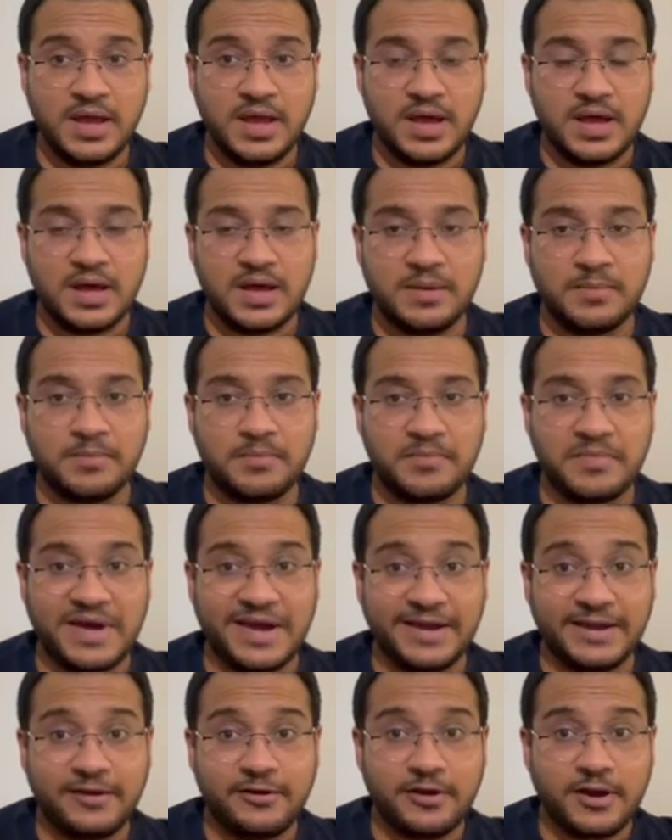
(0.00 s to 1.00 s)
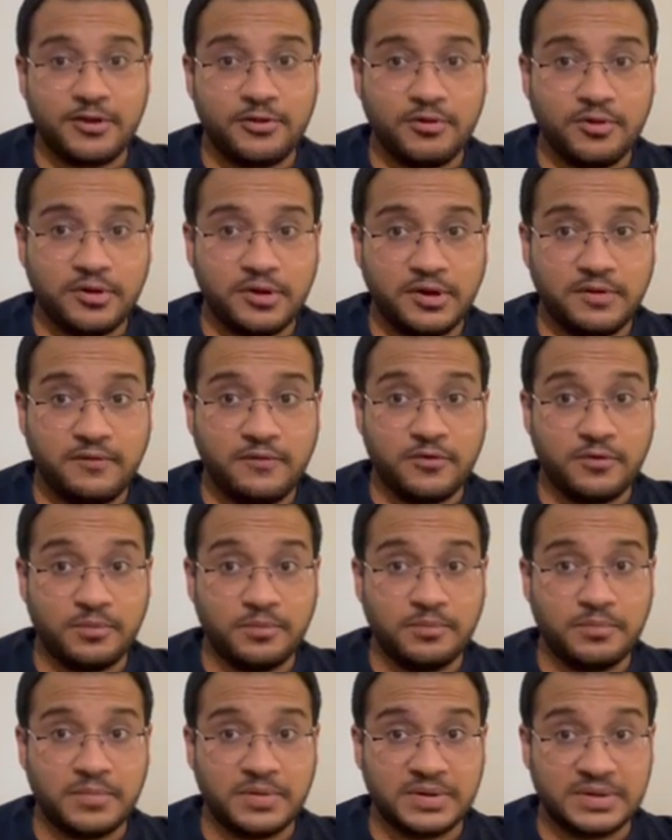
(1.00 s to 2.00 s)
I graduated
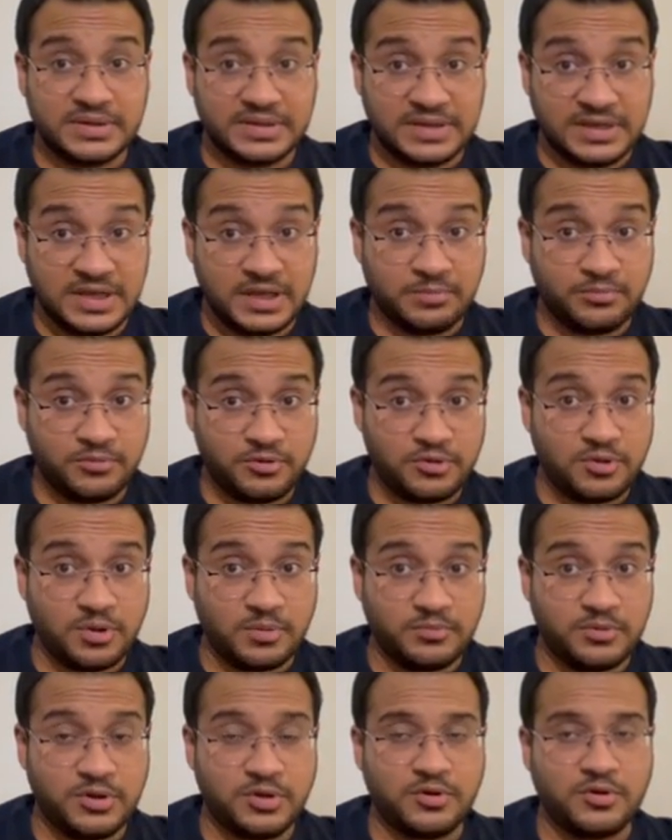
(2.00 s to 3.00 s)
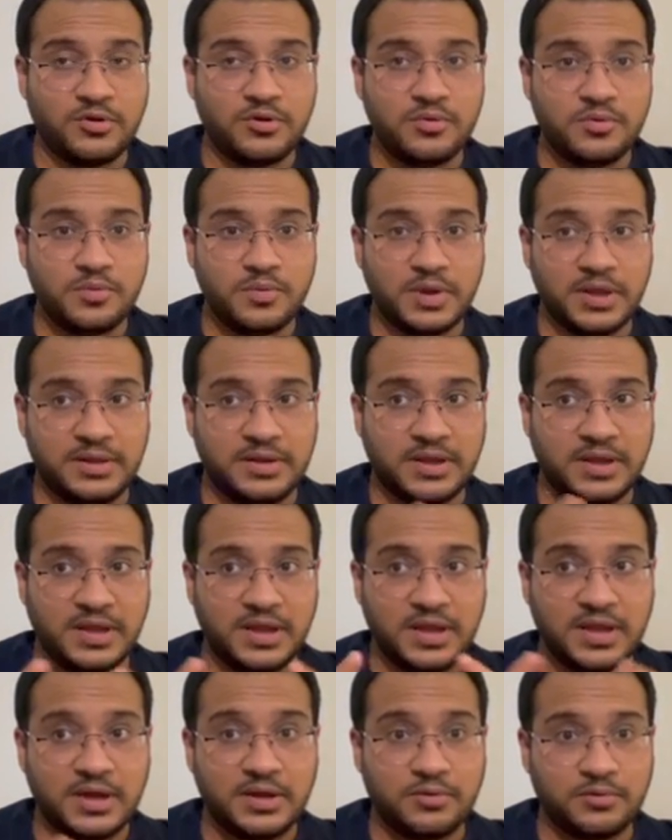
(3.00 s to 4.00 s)
from LUMS Jamshoro in the
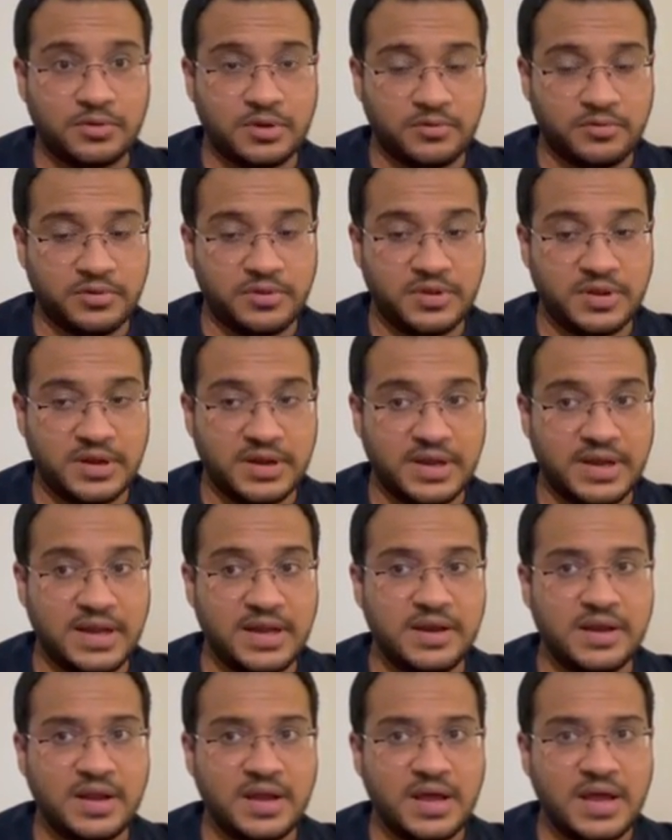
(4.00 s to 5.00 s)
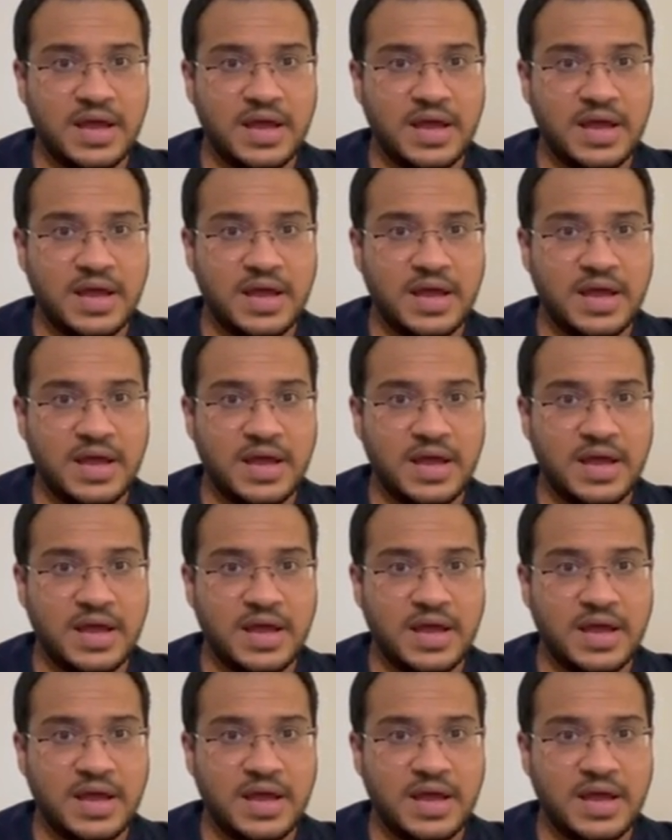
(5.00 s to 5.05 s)
year 2013,